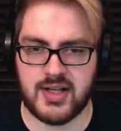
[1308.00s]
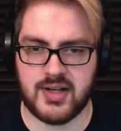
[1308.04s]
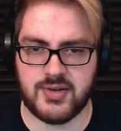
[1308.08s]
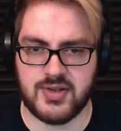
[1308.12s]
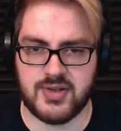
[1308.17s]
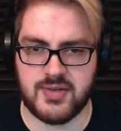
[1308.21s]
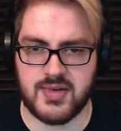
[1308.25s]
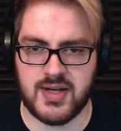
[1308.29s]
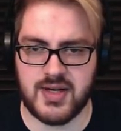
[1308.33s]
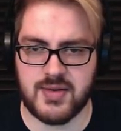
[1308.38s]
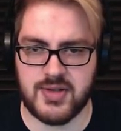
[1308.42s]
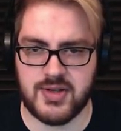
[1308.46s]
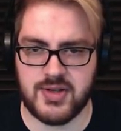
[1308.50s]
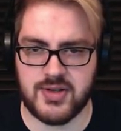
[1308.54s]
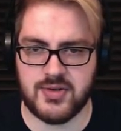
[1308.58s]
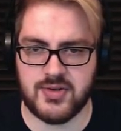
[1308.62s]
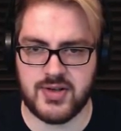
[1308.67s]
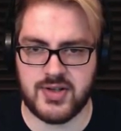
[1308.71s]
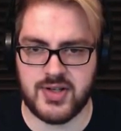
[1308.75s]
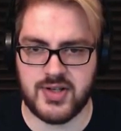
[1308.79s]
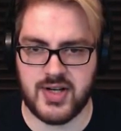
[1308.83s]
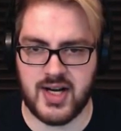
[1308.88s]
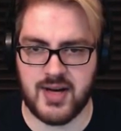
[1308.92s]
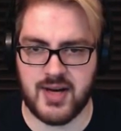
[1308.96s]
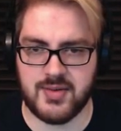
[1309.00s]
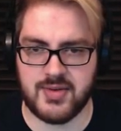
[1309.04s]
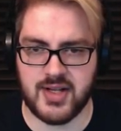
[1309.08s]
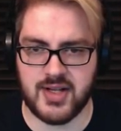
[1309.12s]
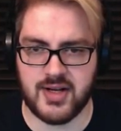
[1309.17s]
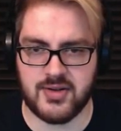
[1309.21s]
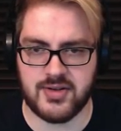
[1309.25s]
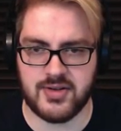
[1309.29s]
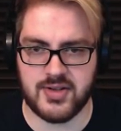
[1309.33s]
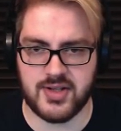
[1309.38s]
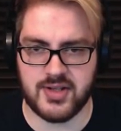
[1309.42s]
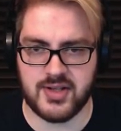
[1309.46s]
sometimes you're doing jobs that
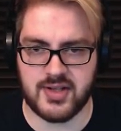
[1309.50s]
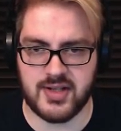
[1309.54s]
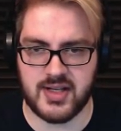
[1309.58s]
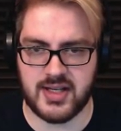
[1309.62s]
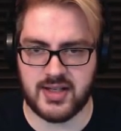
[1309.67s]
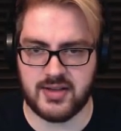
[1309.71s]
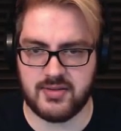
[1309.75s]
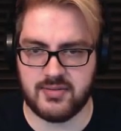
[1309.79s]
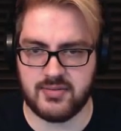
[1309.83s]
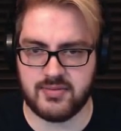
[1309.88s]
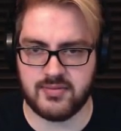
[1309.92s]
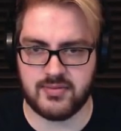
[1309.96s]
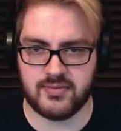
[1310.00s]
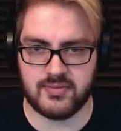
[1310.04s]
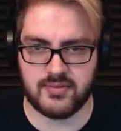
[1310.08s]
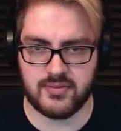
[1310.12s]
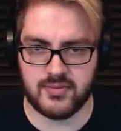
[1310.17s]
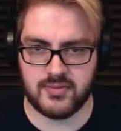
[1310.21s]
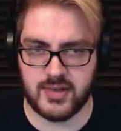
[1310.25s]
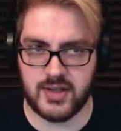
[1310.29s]
are just, like, they're